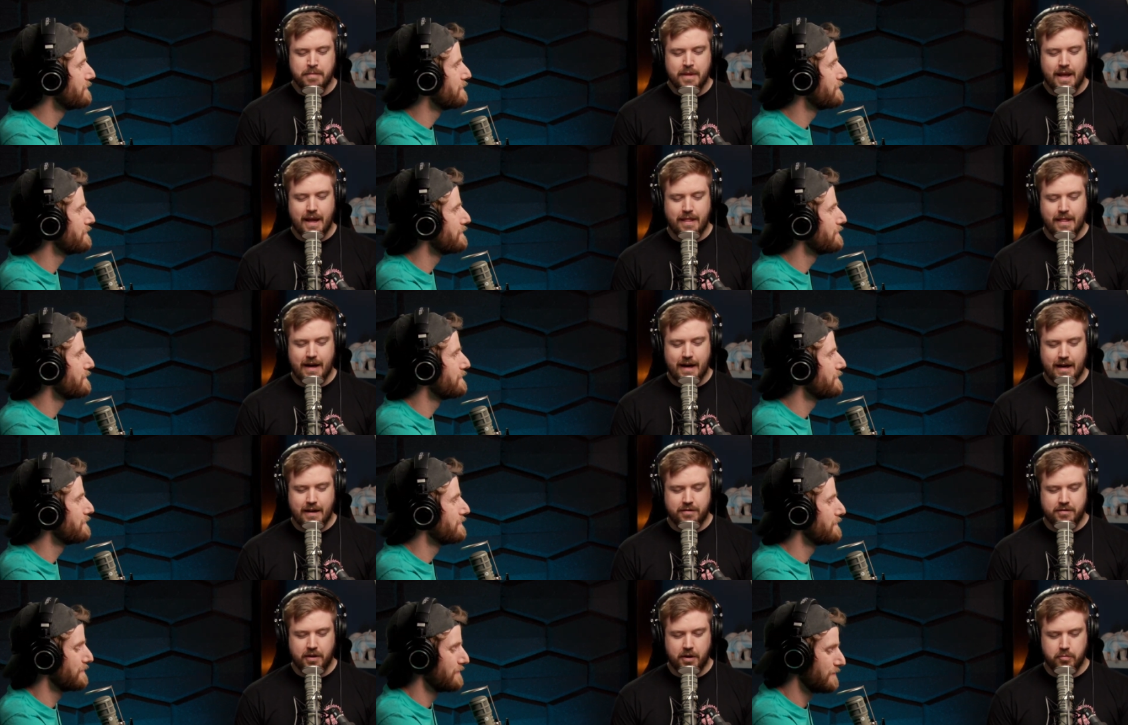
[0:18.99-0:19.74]
Speaker 1: And then
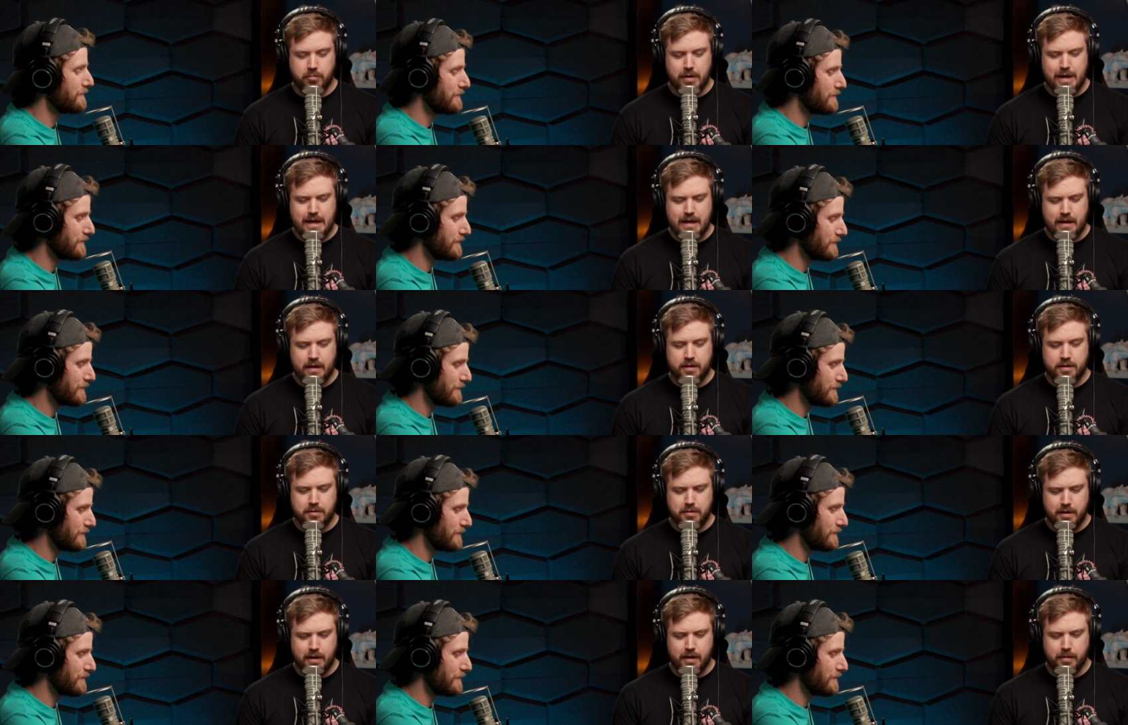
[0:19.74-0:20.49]
I start reading
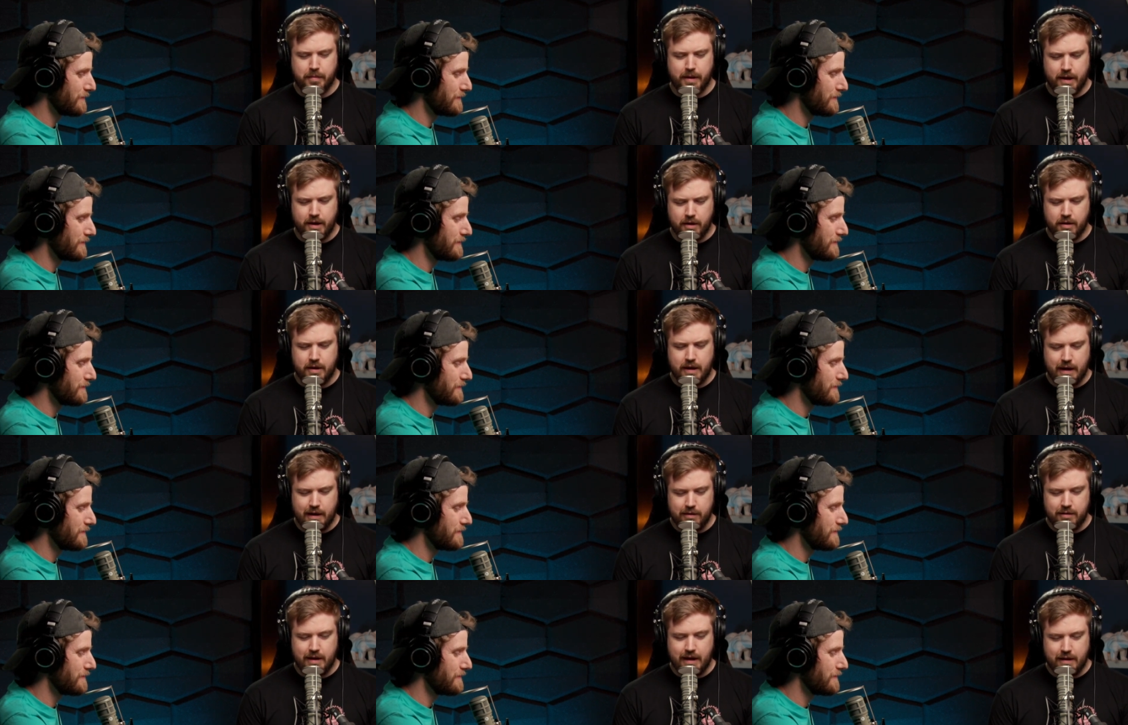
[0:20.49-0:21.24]
through it and I'm like,
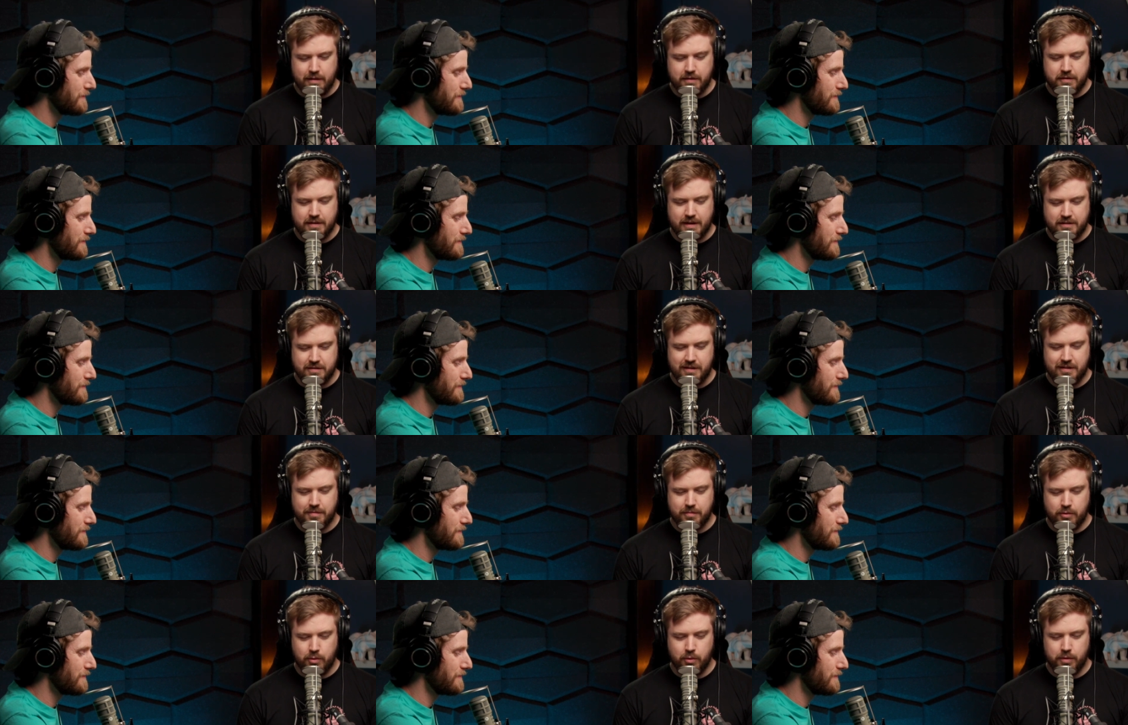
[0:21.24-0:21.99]
okay, okay, there's actually
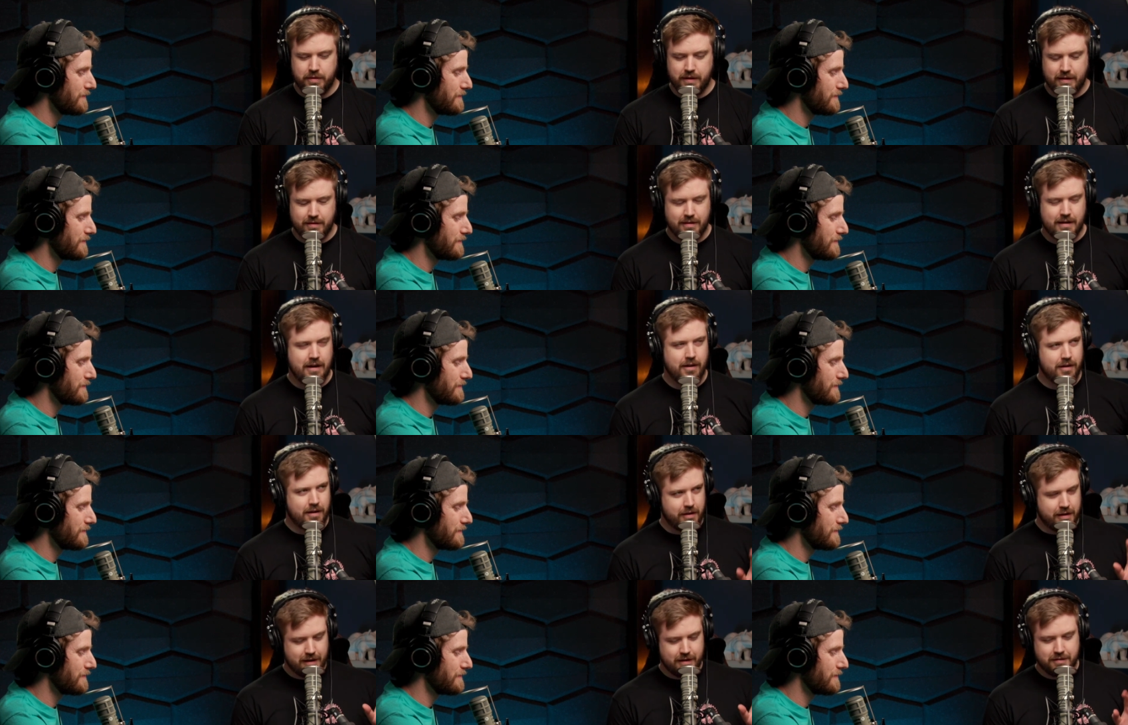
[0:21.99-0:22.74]
some cool things in here
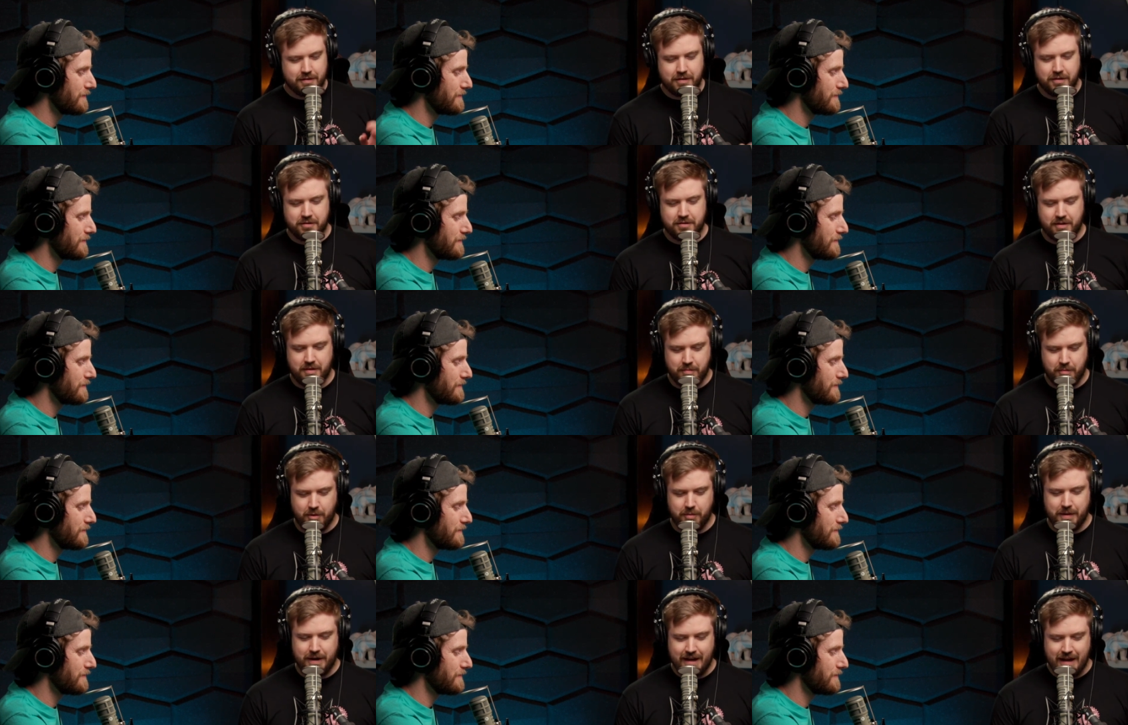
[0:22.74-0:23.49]
and I'll get to those in a
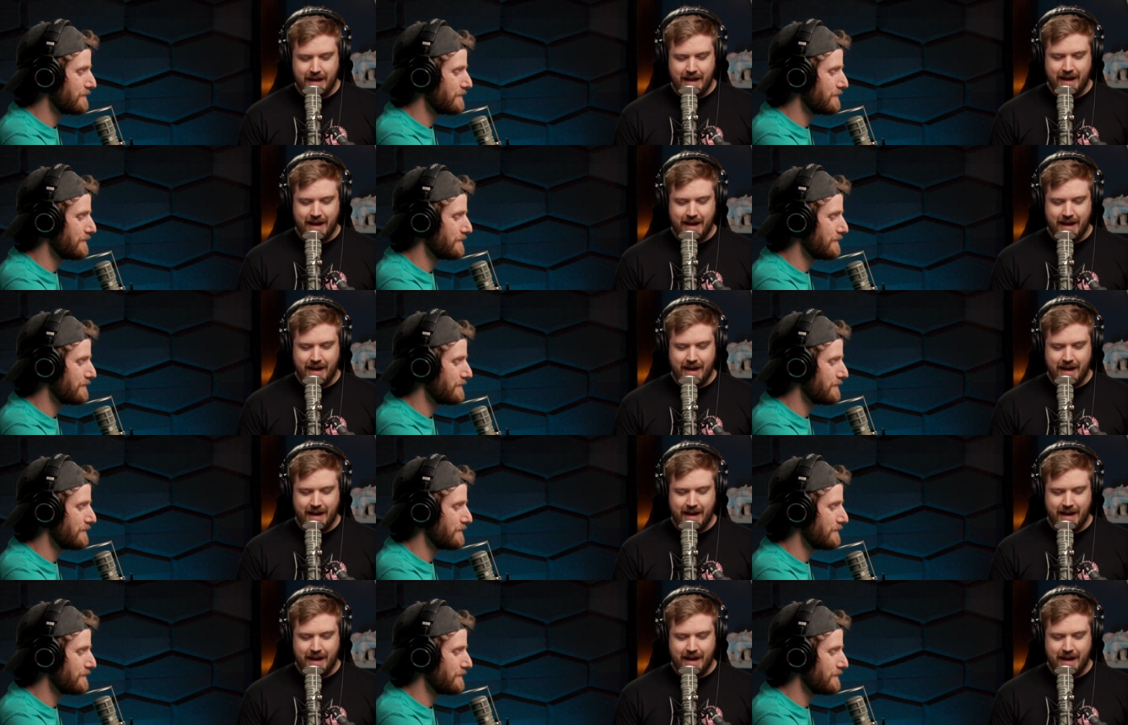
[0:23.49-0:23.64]
moment.